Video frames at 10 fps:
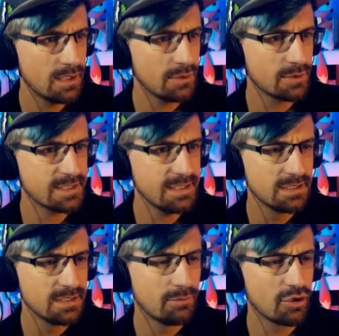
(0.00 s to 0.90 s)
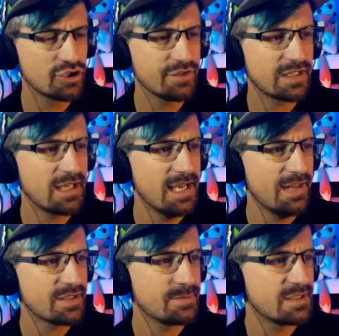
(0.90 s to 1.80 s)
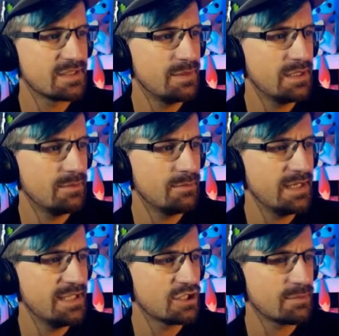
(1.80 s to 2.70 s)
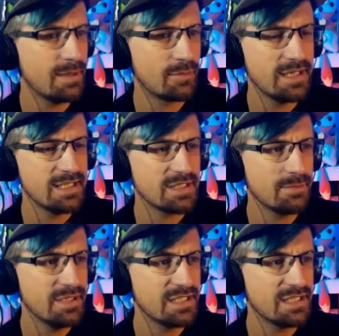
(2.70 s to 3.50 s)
horsey. Portrait of a Claire. This must have been made to commemorate the big